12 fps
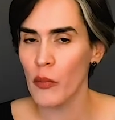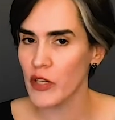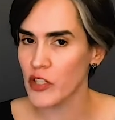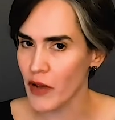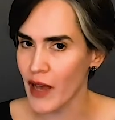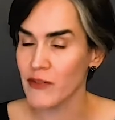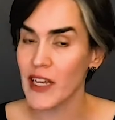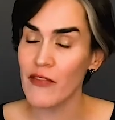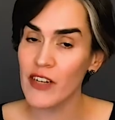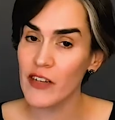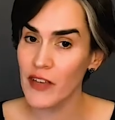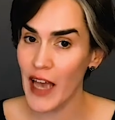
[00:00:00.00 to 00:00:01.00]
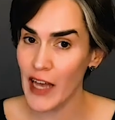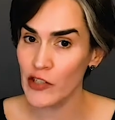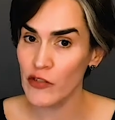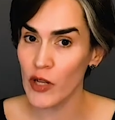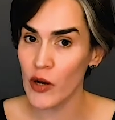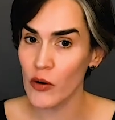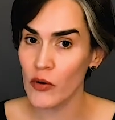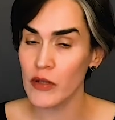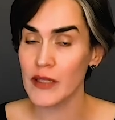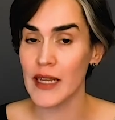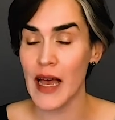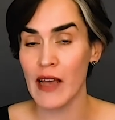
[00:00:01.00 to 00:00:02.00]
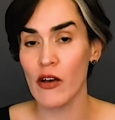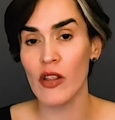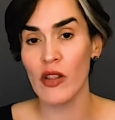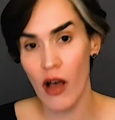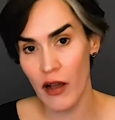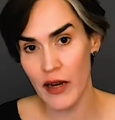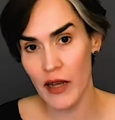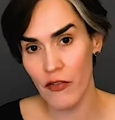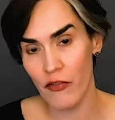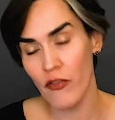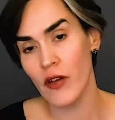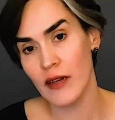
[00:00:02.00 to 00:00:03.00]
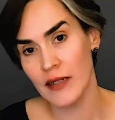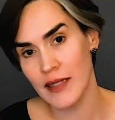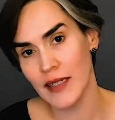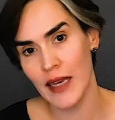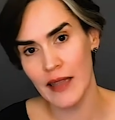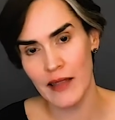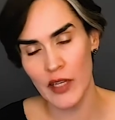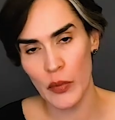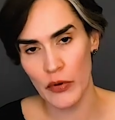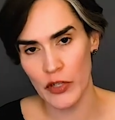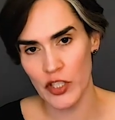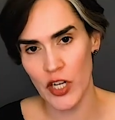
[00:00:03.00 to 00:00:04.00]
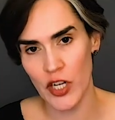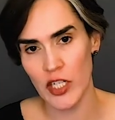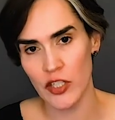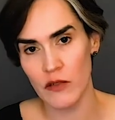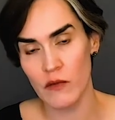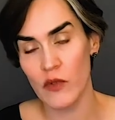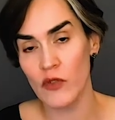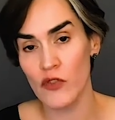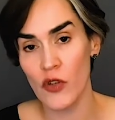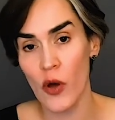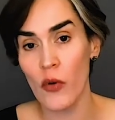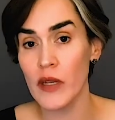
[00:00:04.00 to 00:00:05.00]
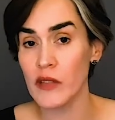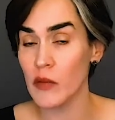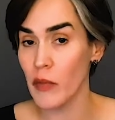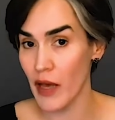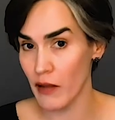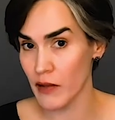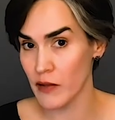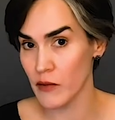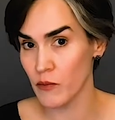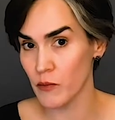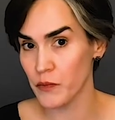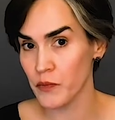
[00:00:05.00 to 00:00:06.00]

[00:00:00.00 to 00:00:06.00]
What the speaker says: But you have to have enough cash flow to hang on long enough to get the appreciation. So it's a balance.